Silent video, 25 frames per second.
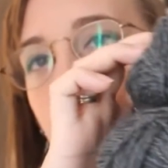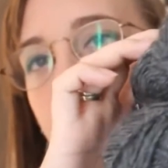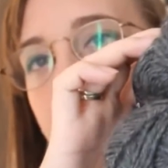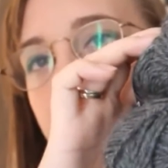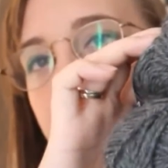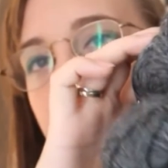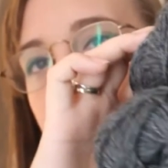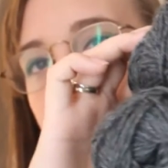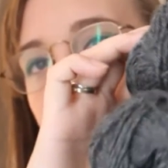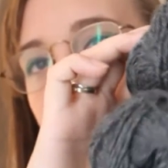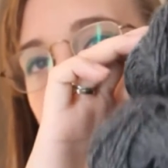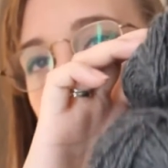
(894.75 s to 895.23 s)

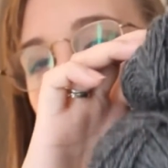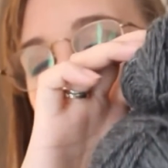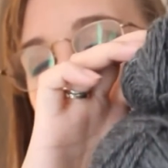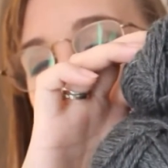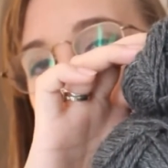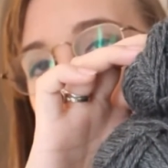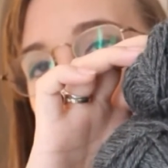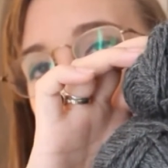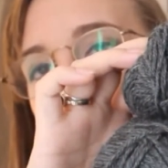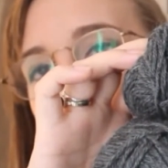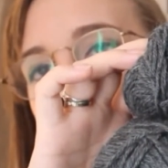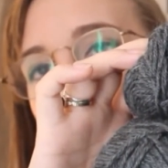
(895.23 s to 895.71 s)
These are
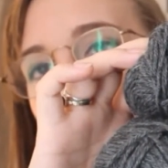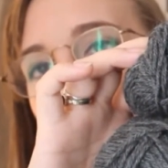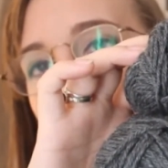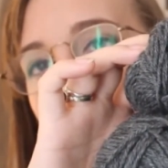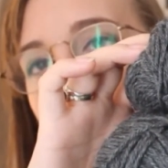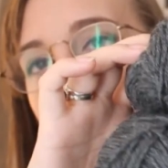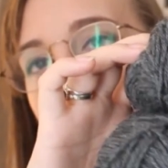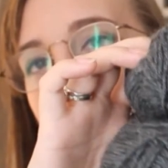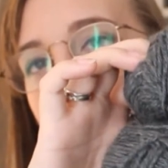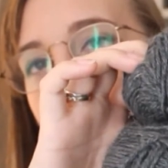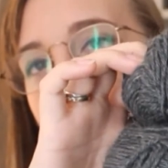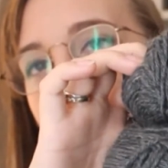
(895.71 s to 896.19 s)

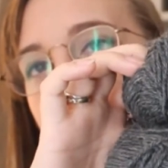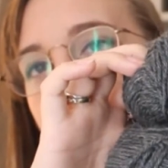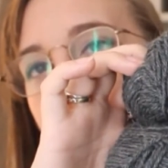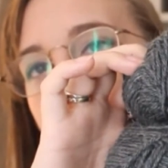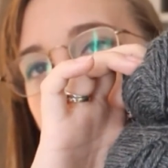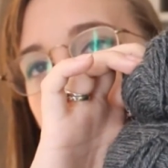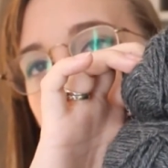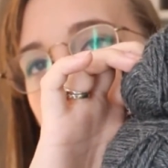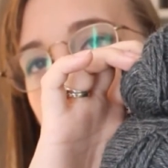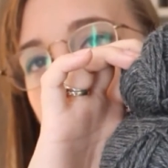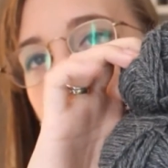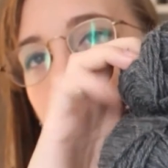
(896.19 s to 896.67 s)
for
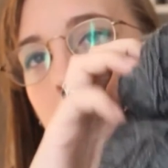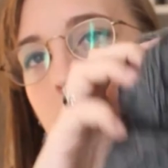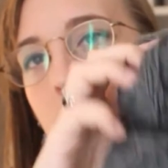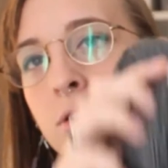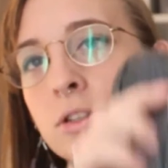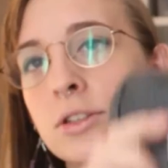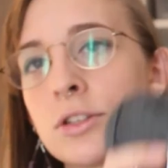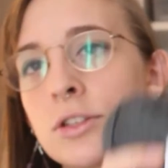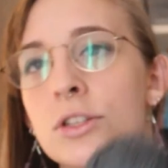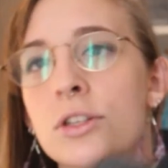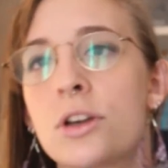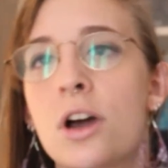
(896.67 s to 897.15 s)
a
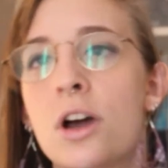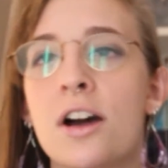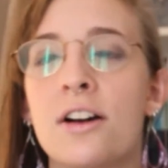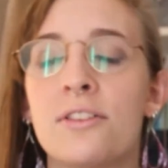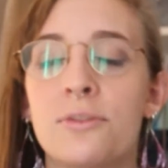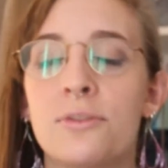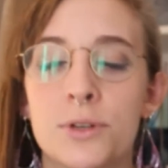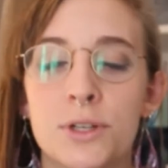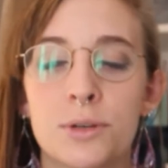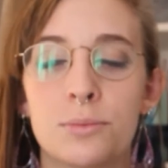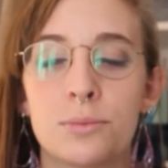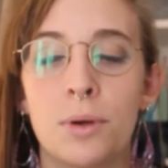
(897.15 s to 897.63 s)

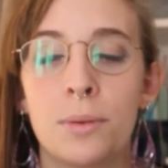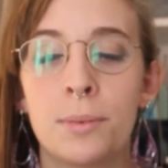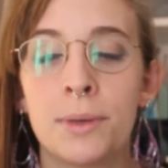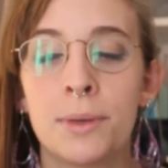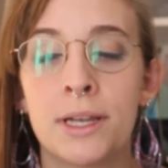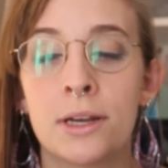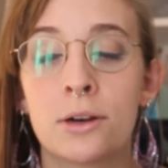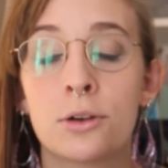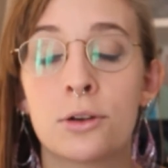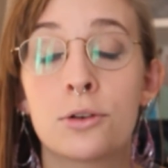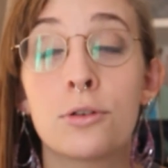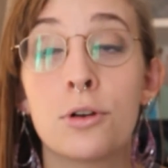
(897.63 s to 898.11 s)
scarf which I'm probably
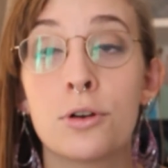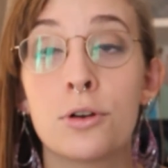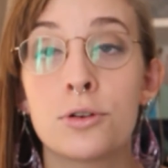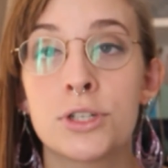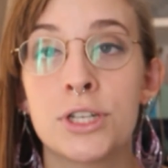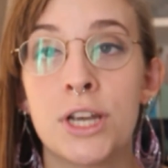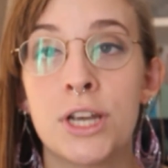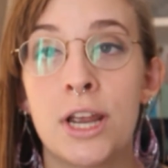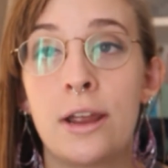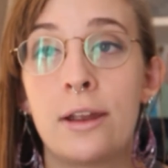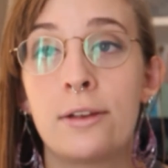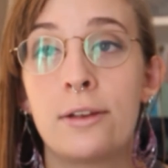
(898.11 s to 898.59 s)
going to
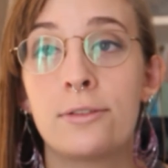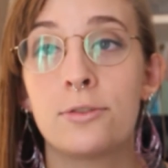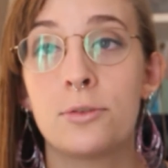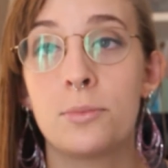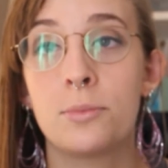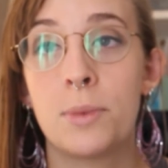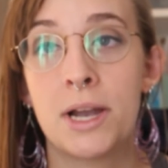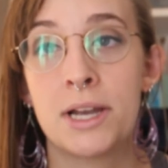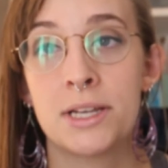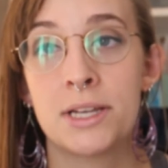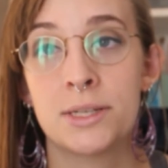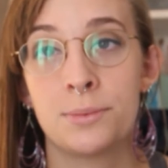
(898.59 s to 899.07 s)
crochet for
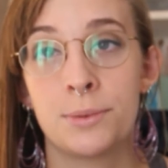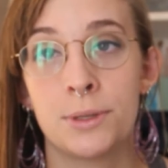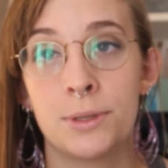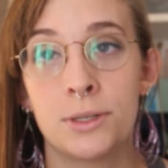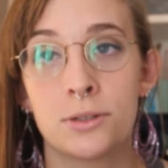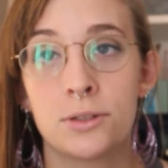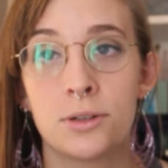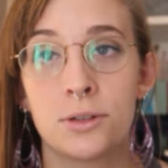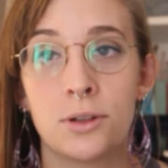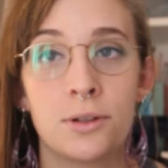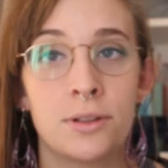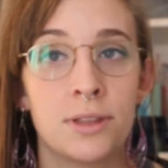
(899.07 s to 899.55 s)
my husband.
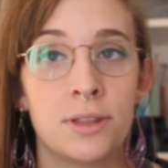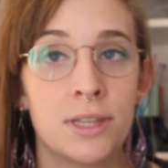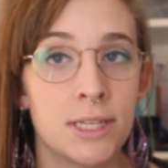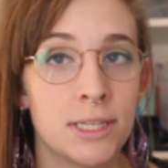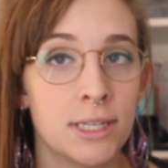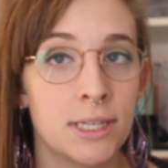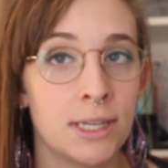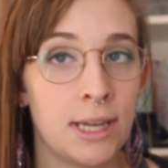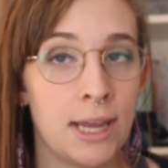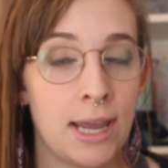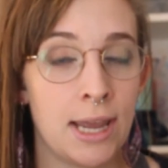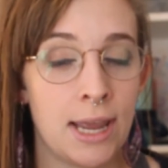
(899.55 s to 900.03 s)
So
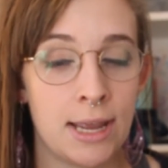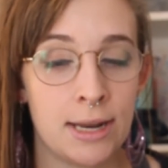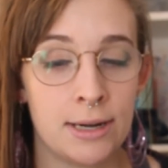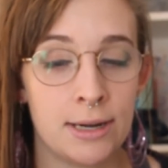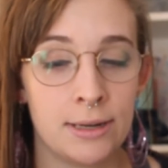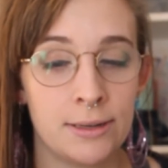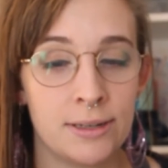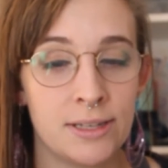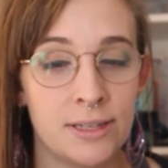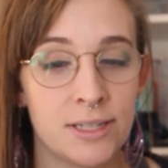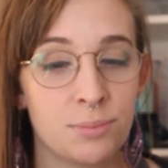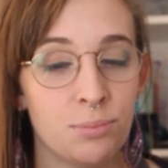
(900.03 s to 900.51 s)
this
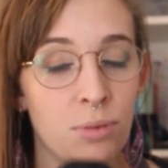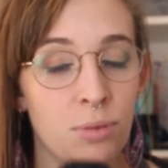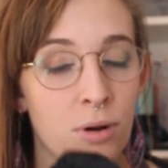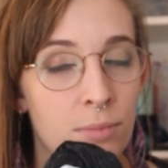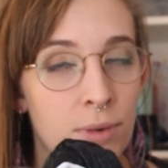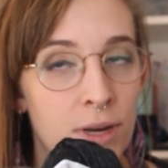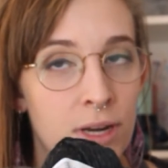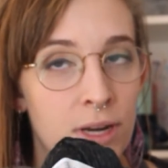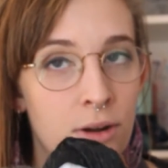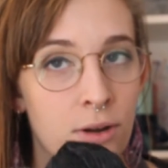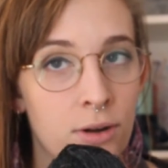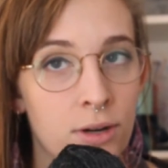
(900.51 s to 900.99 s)
again is
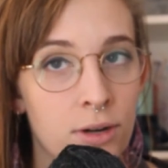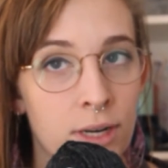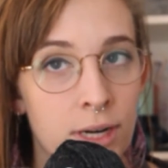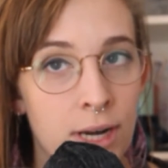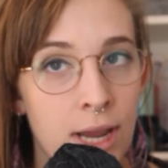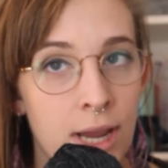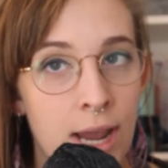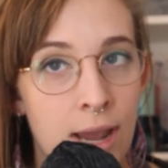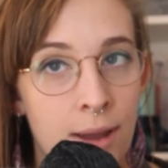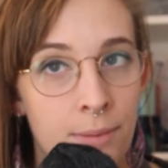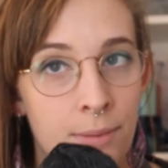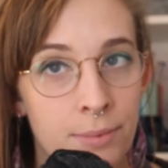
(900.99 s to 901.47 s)
probably not going
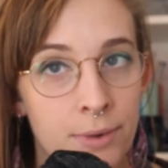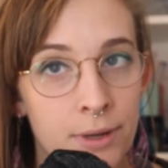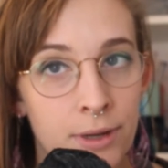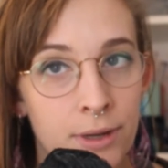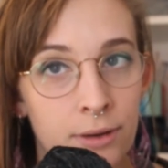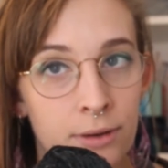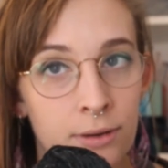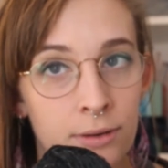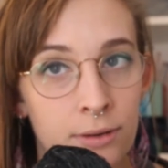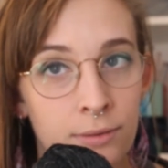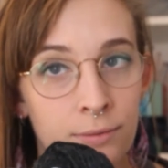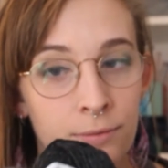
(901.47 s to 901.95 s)
to
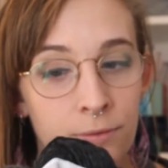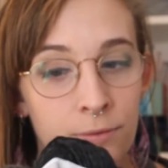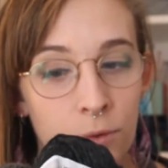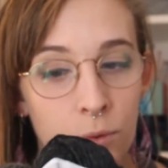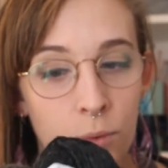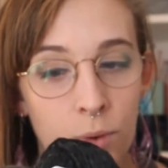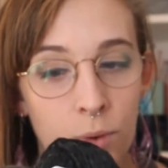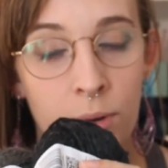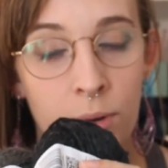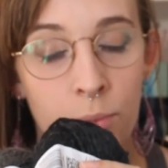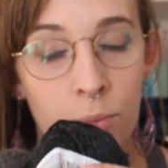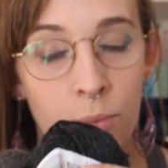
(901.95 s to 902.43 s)
happen for
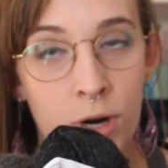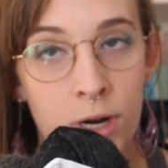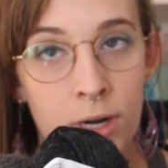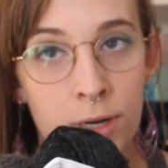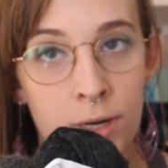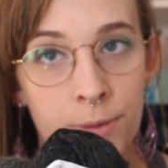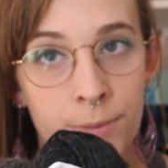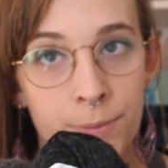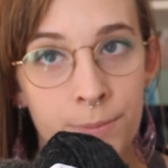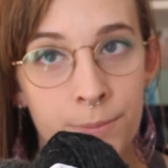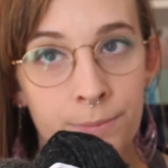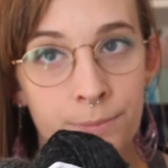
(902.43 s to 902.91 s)
a
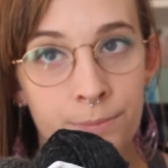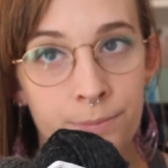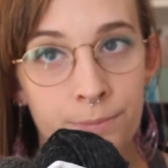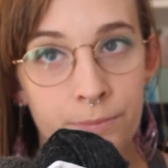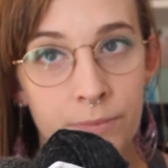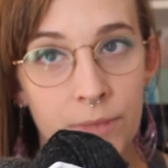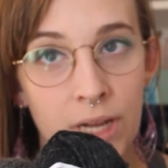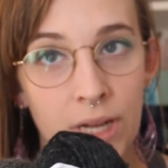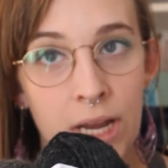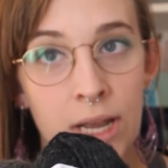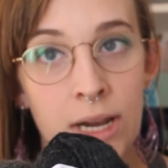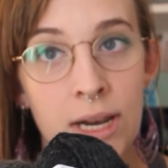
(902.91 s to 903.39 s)
while
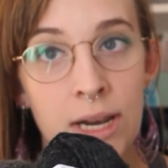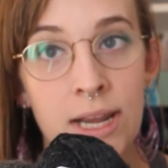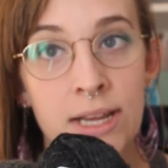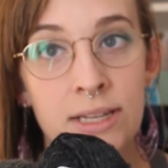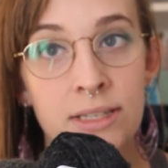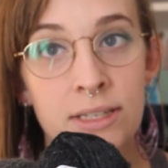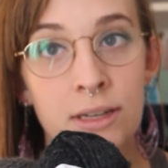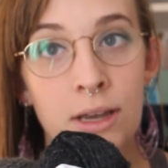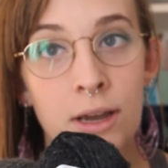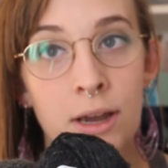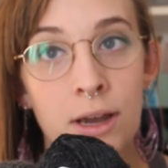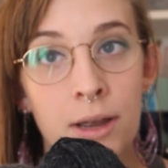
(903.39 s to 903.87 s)

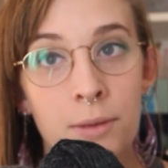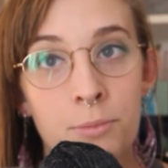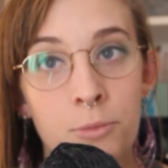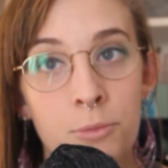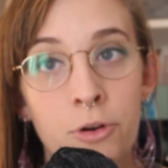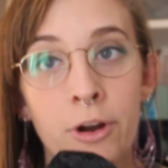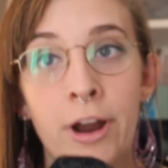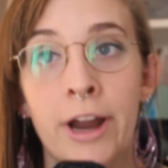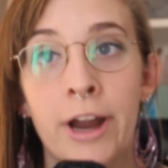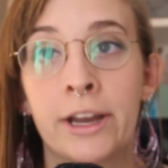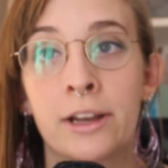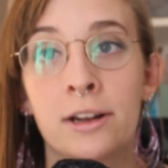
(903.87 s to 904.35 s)
unless I
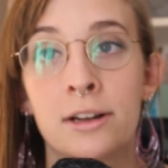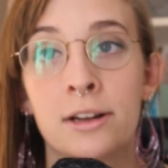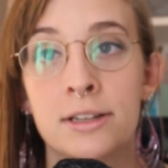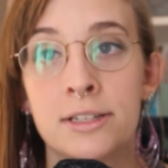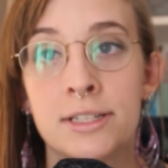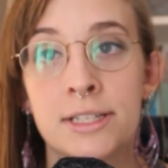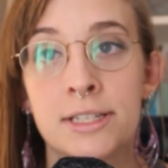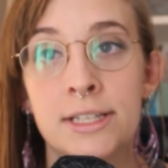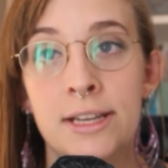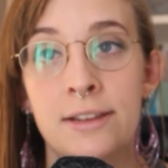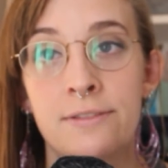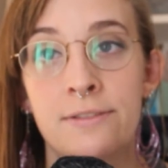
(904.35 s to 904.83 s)

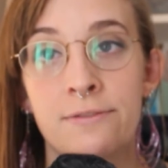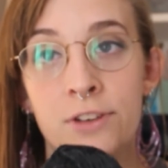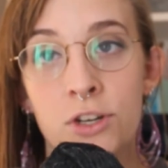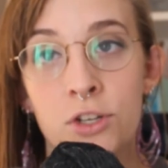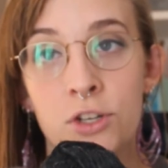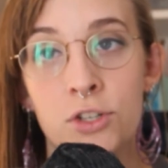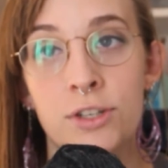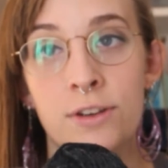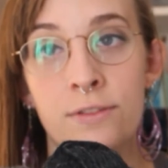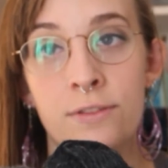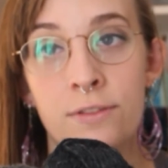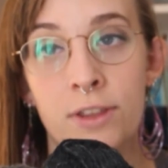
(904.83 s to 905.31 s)
miraculously
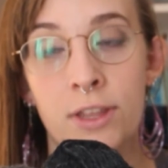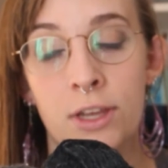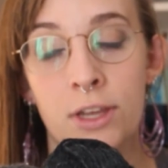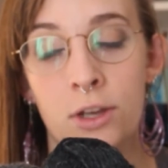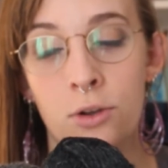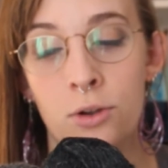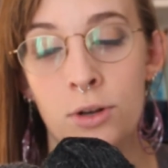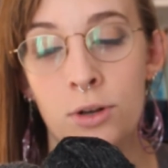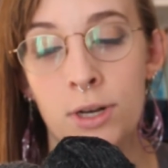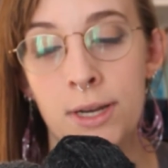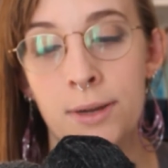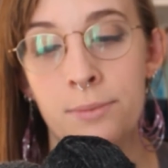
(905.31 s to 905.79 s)
finish everything
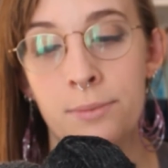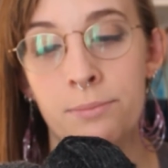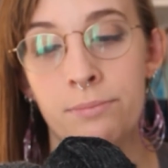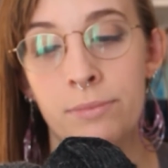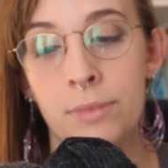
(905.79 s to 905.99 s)
early.